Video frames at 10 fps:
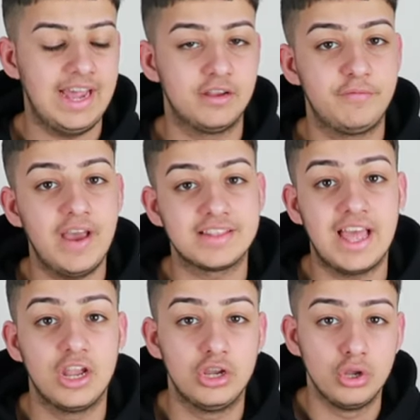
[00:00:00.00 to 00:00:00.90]
And the fact
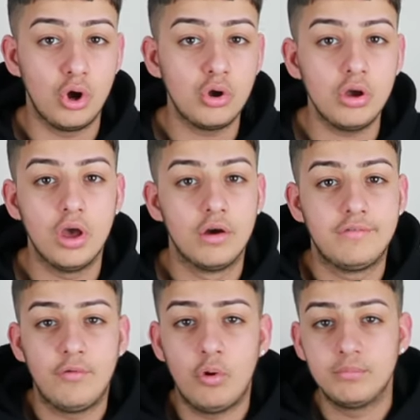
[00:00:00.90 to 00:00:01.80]
that long
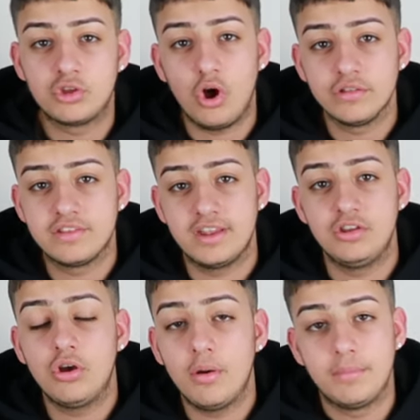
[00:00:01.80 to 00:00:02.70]
formed content,
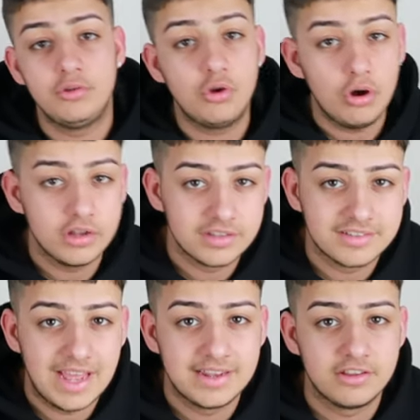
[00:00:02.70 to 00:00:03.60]
you got to
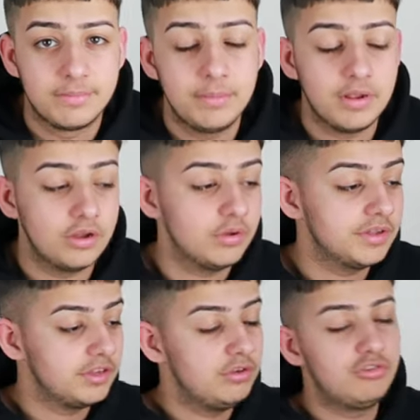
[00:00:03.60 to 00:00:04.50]
understand this, people that are not
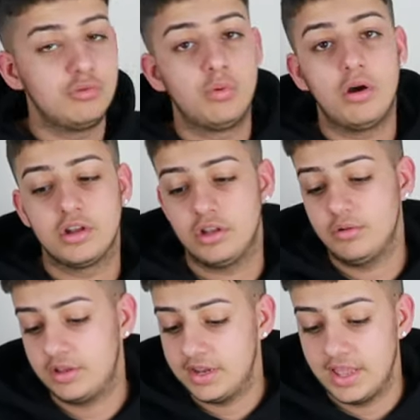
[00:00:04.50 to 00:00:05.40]
in the YouTube world and
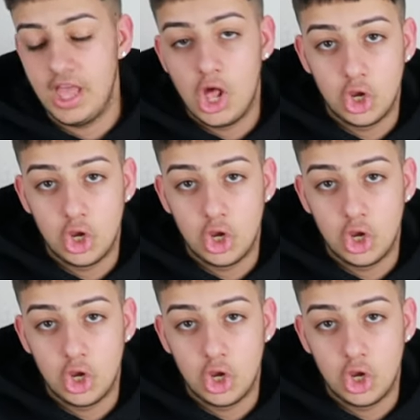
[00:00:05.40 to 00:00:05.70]
don't get it,